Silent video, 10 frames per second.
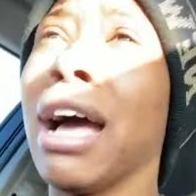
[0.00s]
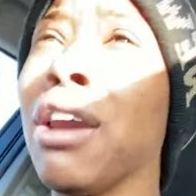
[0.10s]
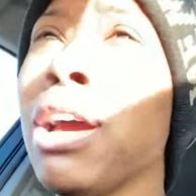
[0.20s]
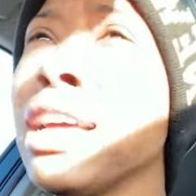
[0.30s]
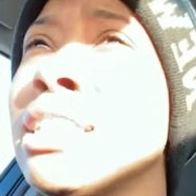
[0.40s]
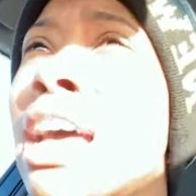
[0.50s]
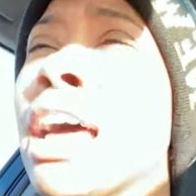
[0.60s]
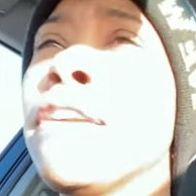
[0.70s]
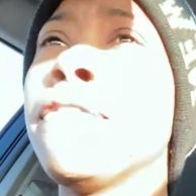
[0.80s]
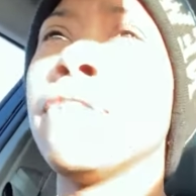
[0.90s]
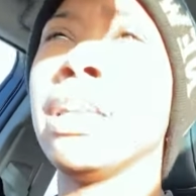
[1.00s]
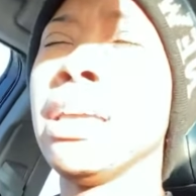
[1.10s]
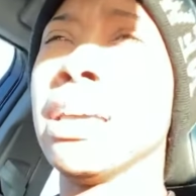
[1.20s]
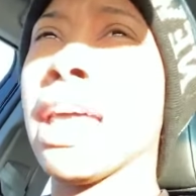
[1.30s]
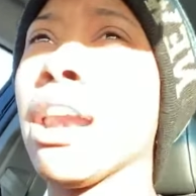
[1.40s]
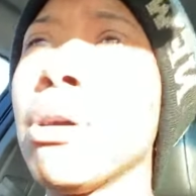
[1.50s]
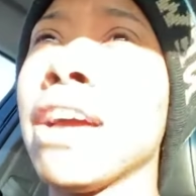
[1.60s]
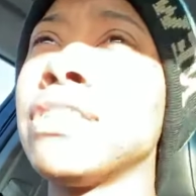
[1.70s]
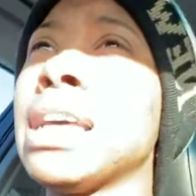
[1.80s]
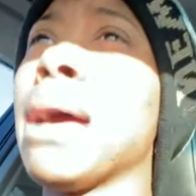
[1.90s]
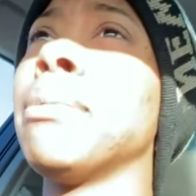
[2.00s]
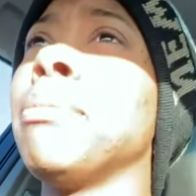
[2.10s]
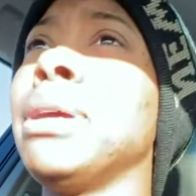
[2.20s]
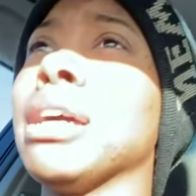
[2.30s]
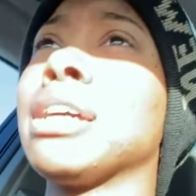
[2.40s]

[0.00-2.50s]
I don't have time to fit in. I don't have time to be a